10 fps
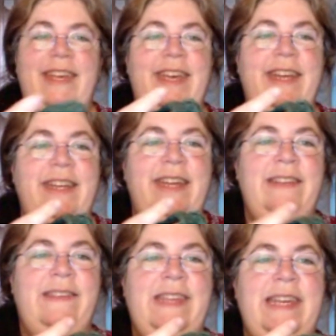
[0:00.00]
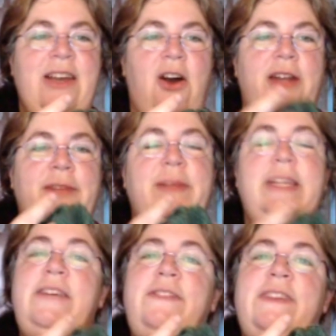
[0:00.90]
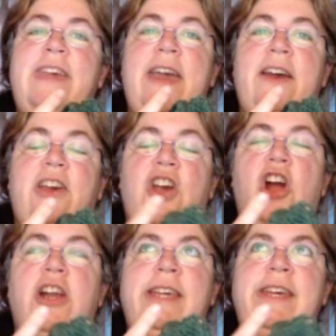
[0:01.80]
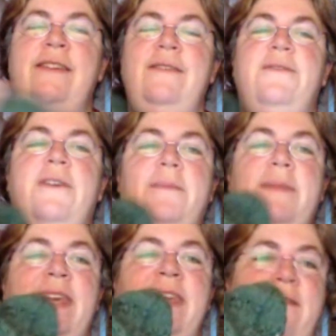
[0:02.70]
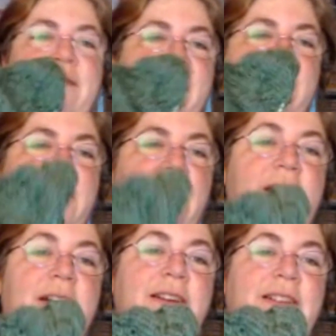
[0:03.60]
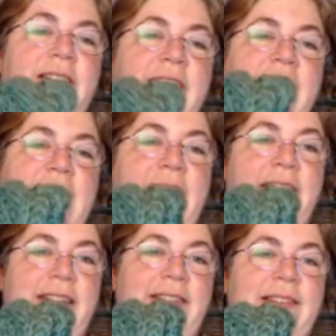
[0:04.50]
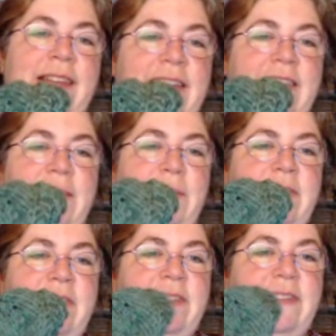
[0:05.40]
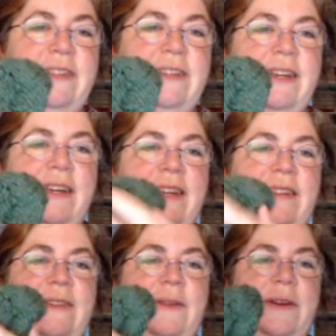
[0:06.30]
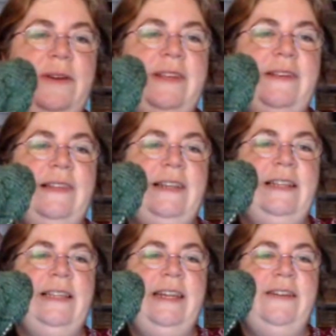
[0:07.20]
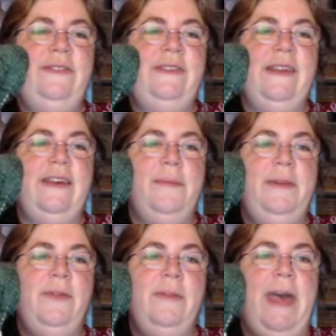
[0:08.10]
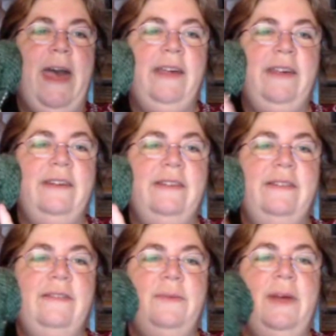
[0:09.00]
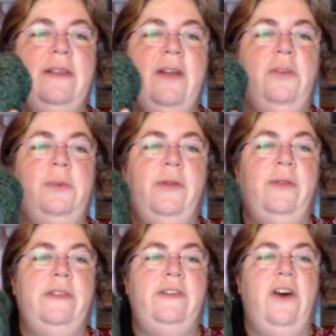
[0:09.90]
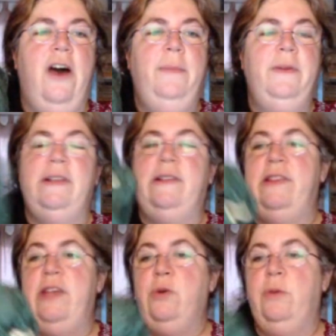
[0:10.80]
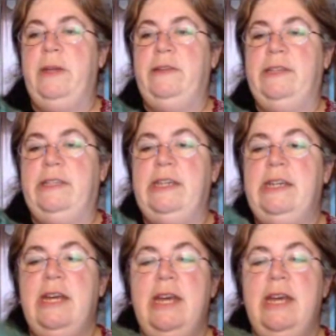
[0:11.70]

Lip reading: It is the Autumn Leaves cardigan from Nikki Vandekar. Look at that. Isn't that cute? So there are these little leaves that come down the back. Well, all around the top. It's the yoke, basically.